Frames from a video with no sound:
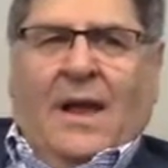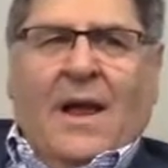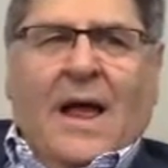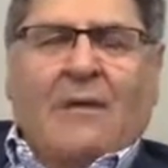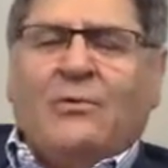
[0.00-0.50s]

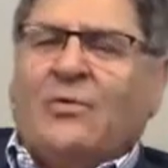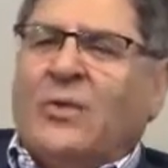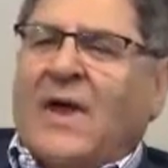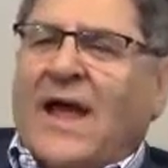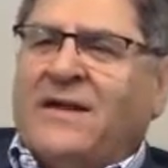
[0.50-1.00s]
I was
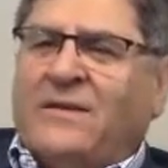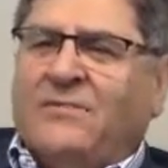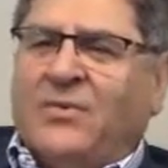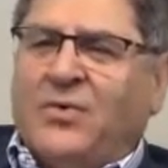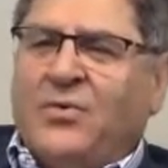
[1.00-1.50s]
real active
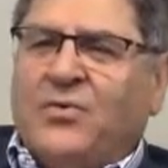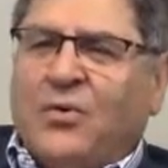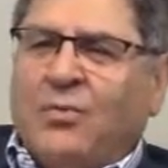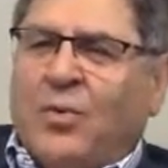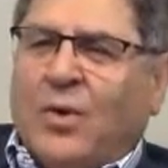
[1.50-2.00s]
in youth
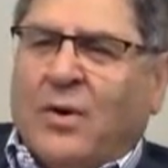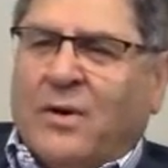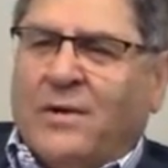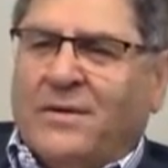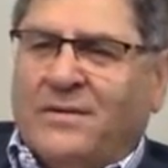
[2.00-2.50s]
group work
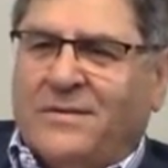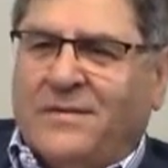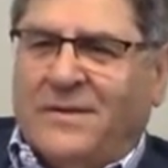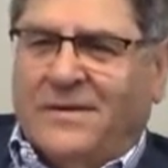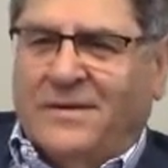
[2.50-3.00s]

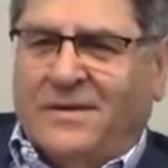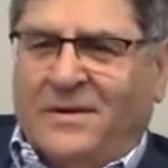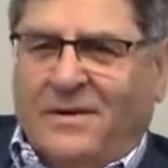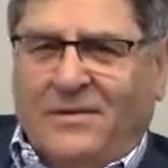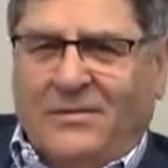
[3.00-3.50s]
in,
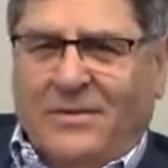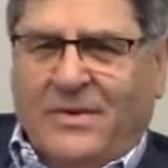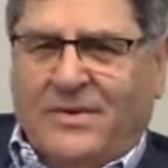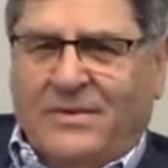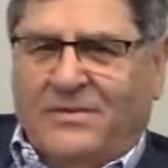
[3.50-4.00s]
uh,
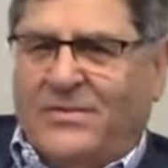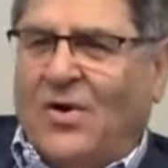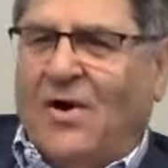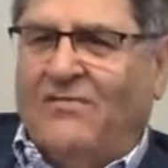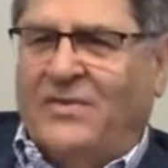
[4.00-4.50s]
with
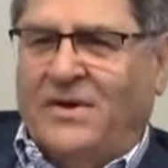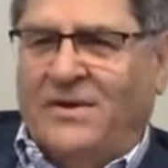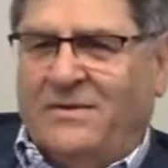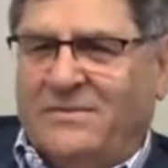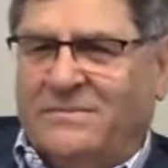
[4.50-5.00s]

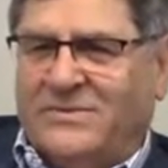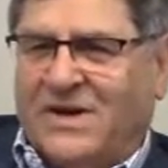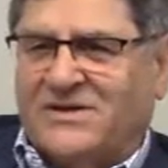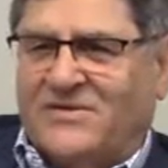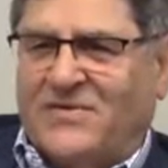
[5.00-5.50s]
TOFTY,
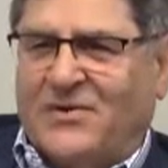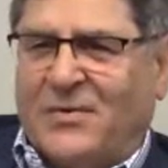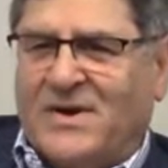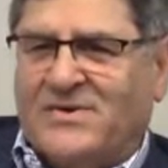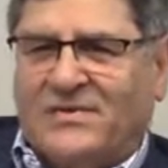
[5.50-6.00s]
Texas
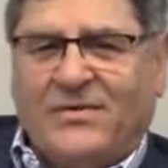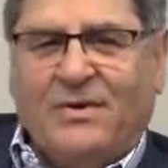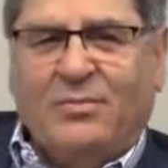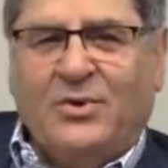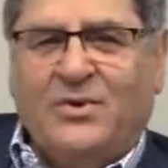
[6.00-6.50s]
Federation of
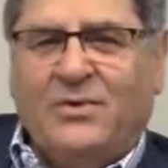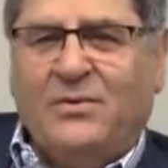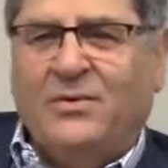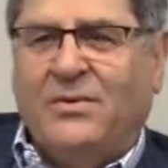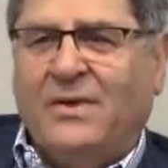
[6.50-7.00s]
Temple
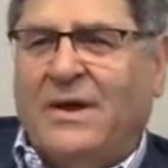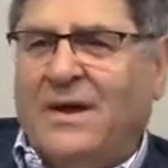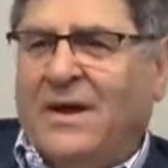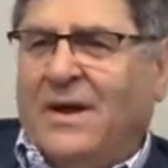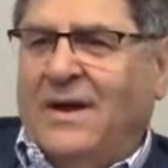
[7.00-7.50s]
Youth,
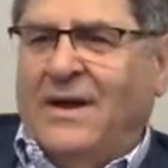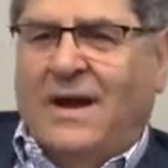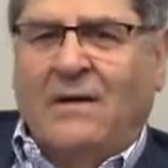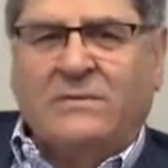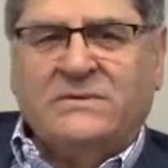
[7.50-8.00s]
and I
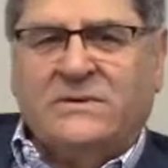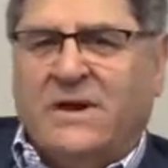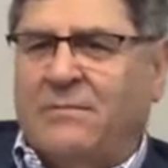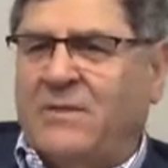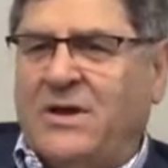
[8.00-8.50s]
was
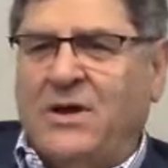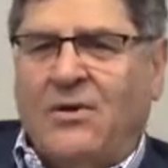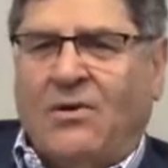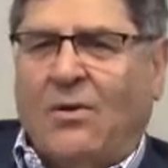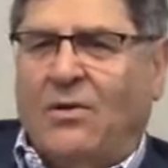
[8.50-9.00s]
coming
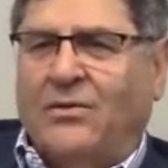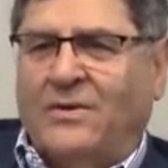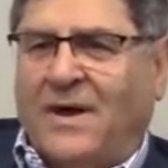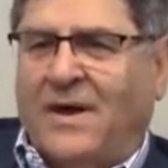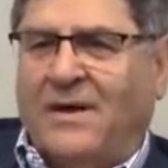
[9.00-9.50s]
here all the
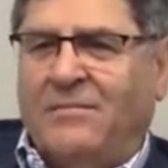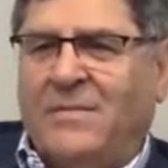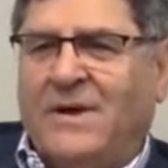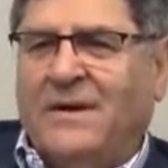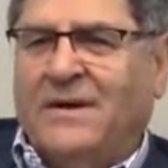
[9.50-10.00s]
time.
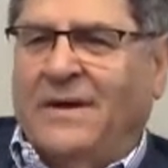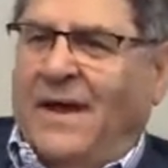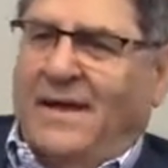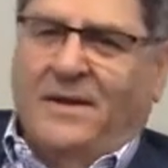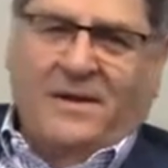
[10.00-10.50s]

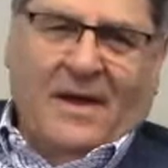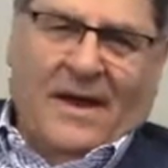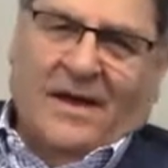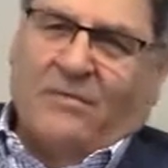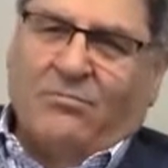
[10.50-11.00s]
I, I
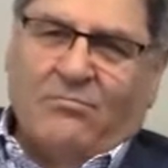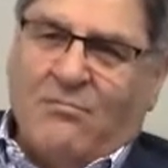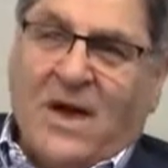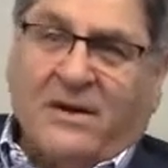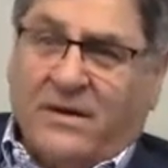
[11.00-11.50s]
had
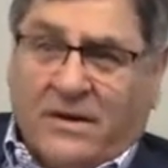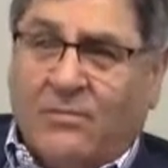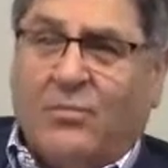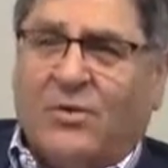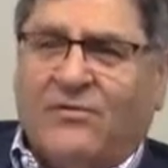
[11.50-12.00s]
made a
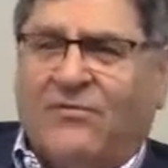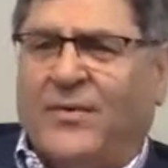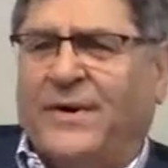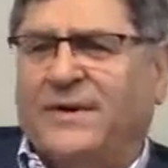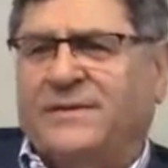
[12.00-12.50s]
number of
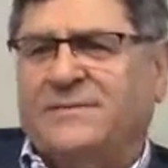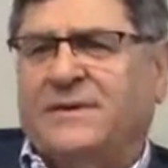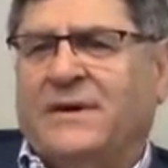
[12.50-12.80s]
friends.